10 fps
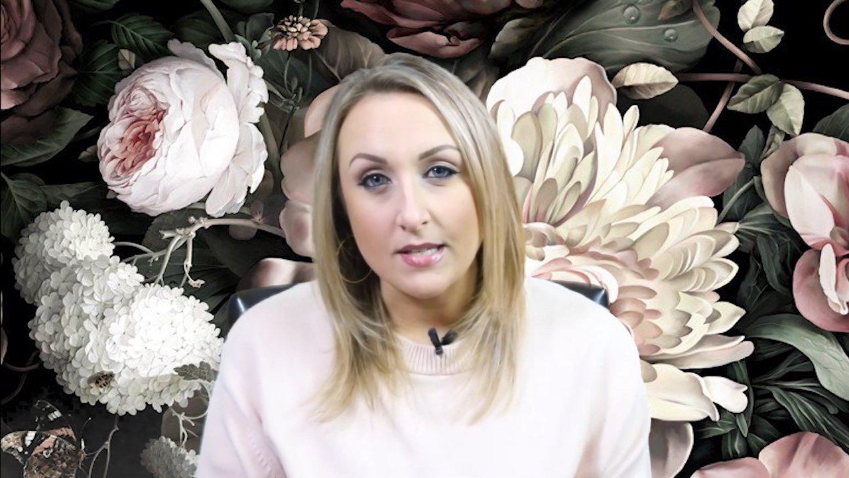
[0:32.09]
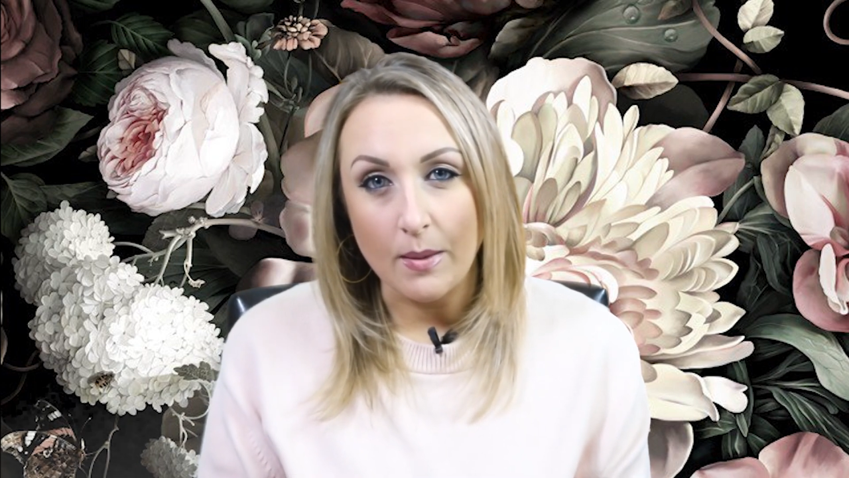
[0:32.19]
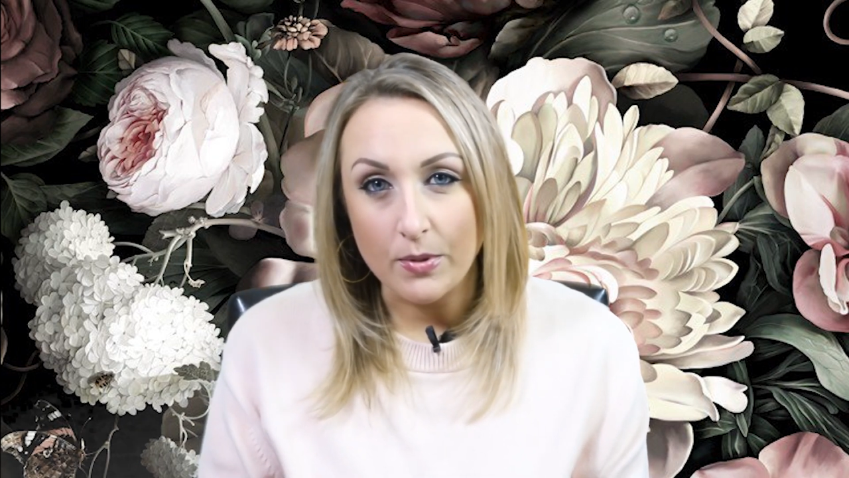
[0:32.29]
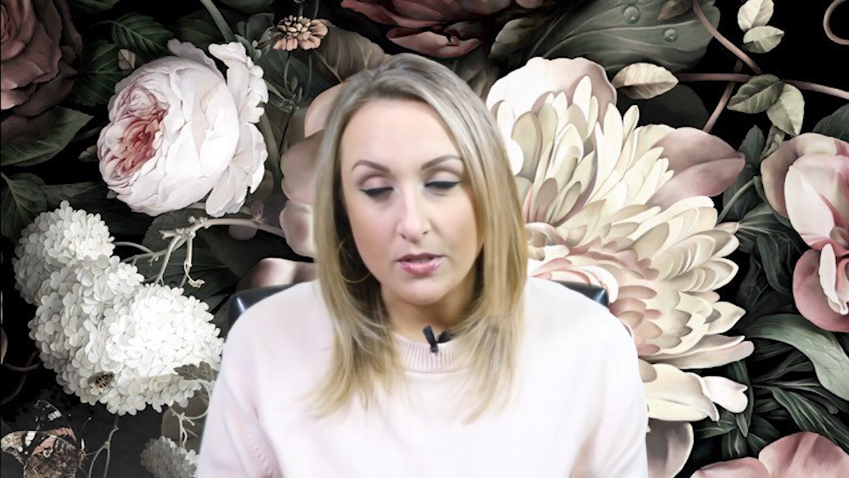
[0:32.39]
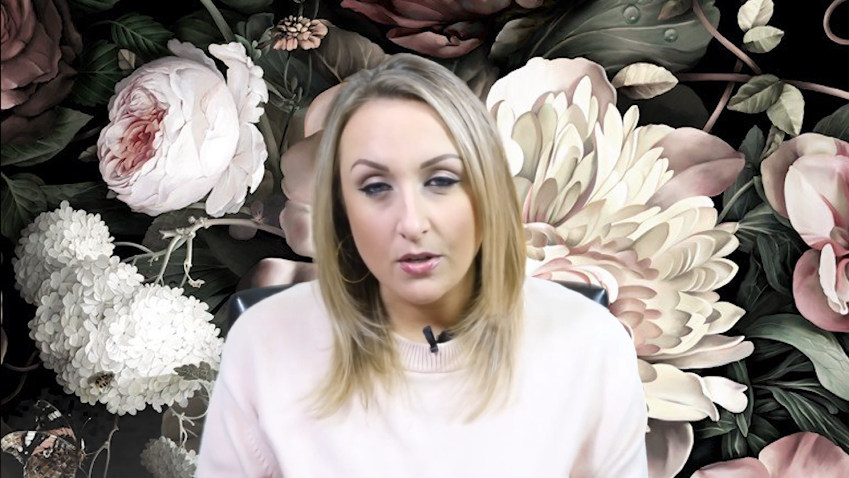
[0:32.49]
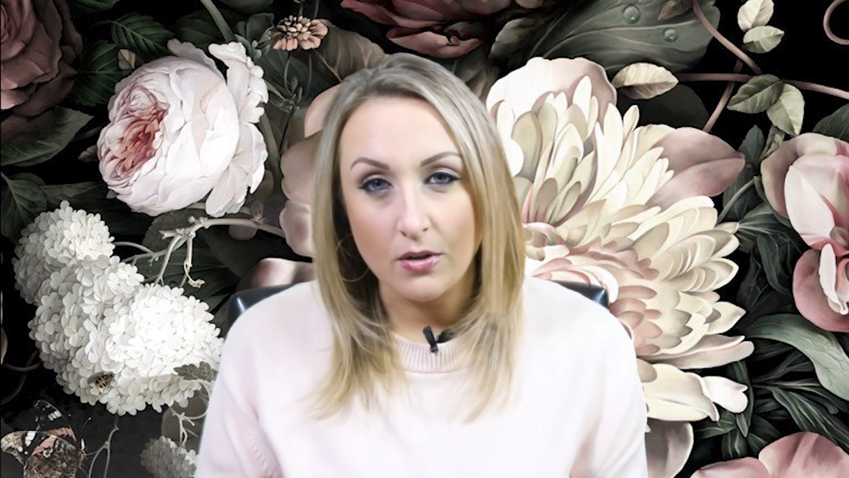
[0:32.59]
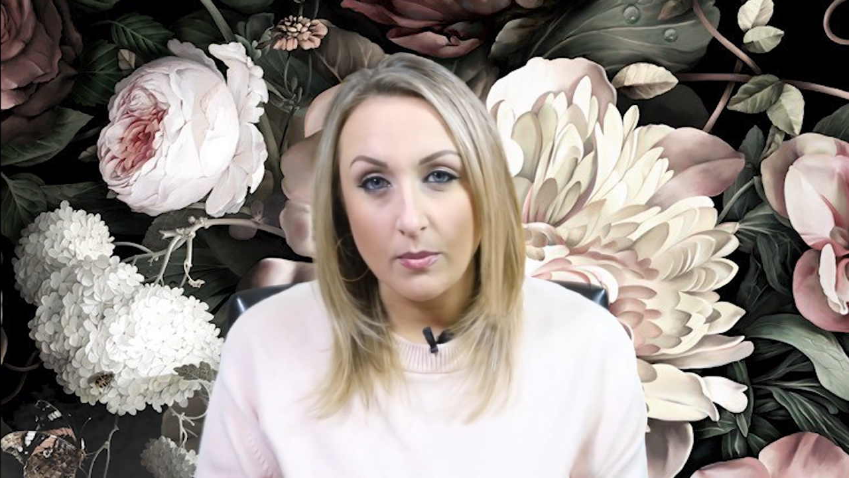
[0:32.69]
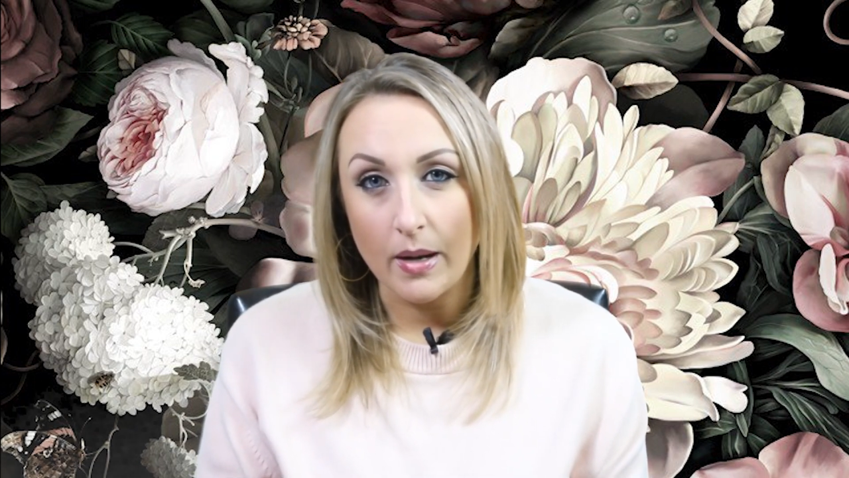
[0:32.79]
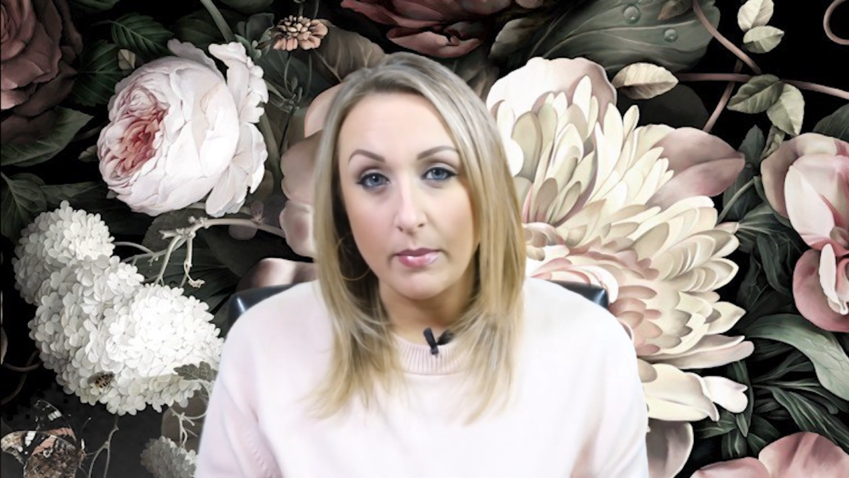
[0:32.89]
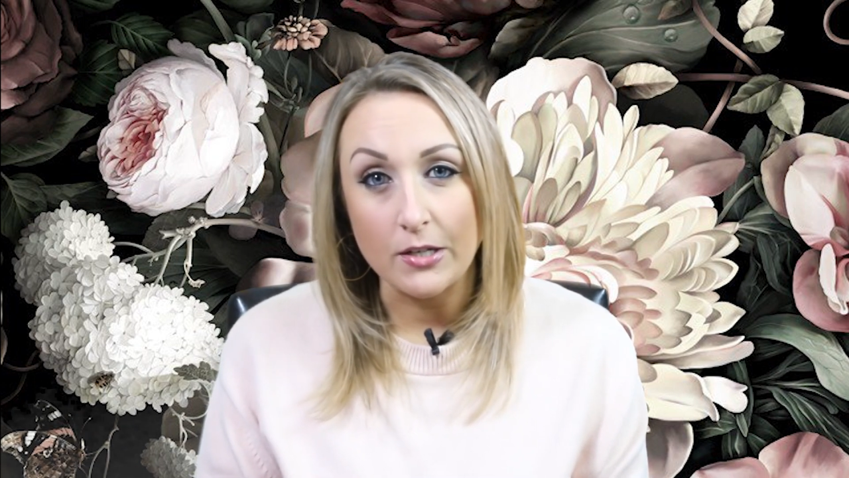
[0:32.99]
episode
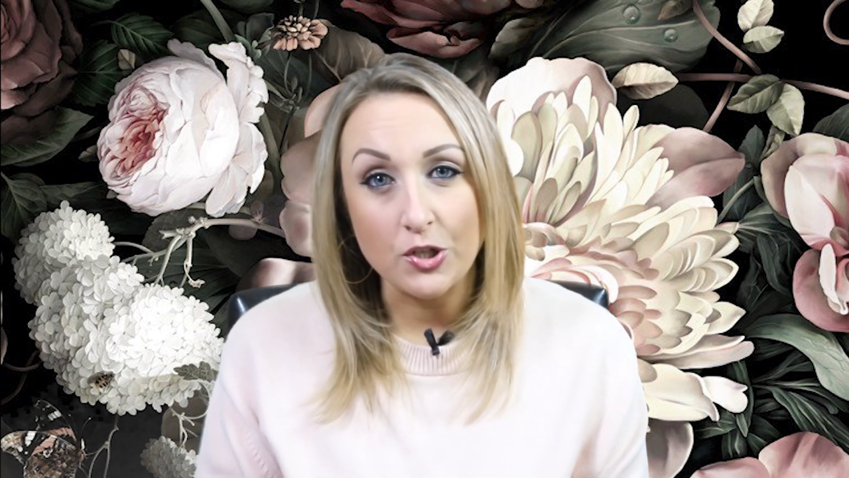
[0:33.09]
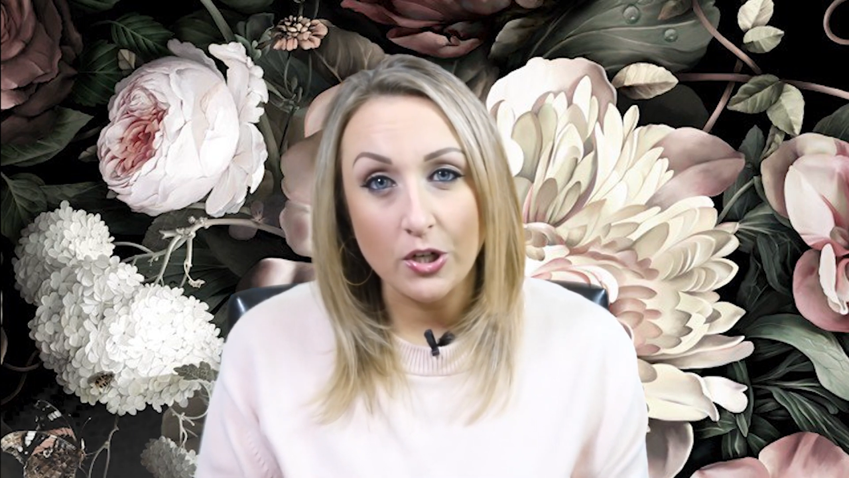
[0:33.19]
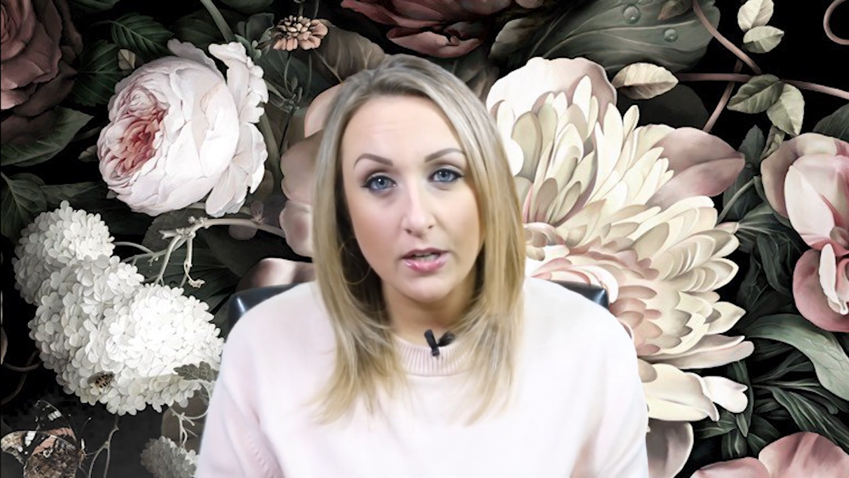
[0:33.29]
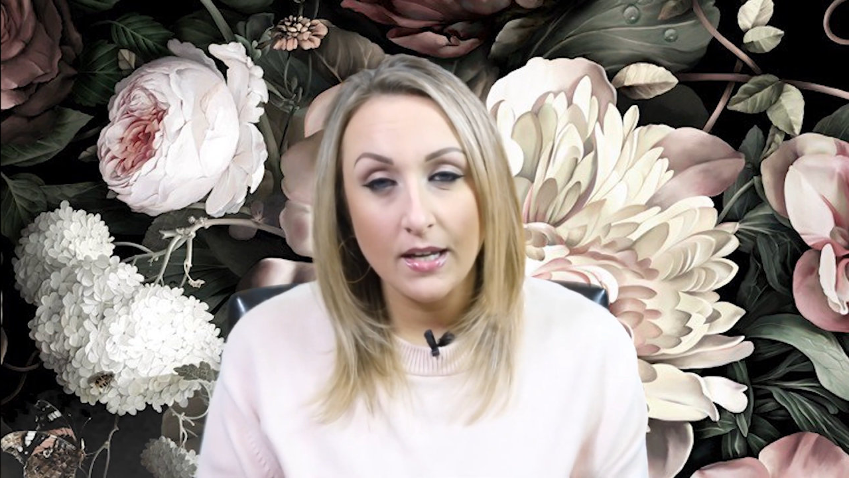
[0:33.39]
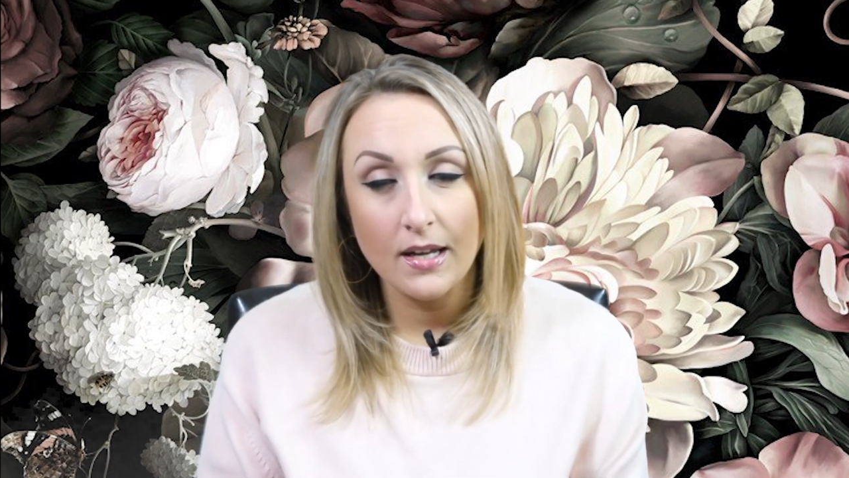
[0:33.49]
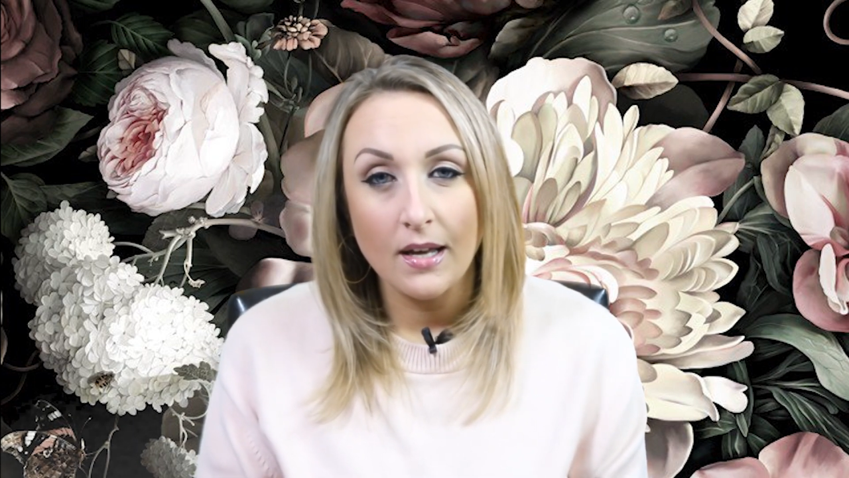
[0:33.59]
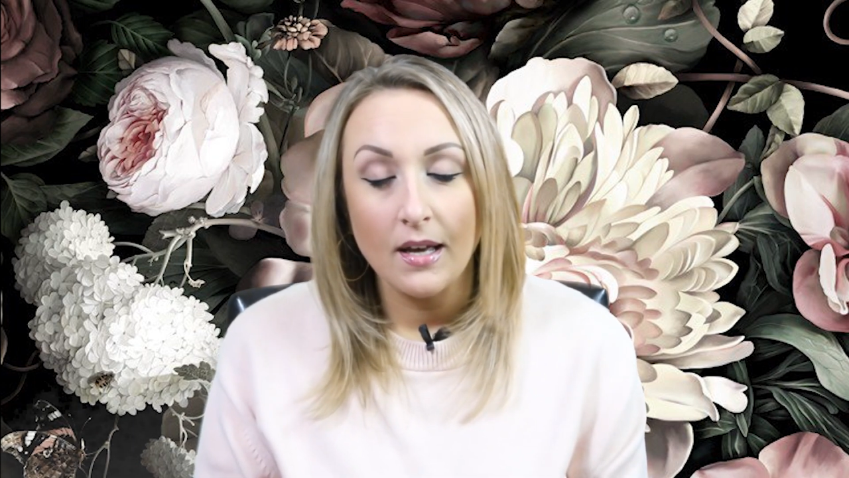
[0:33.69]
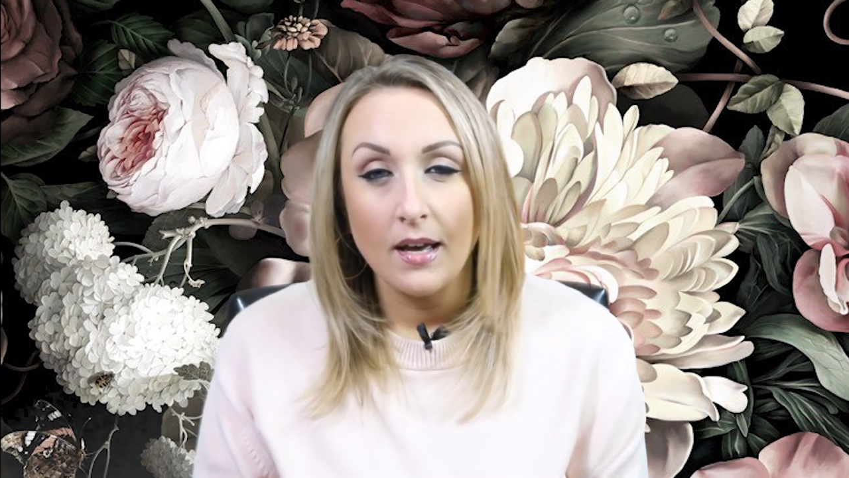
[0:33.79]
about my journey,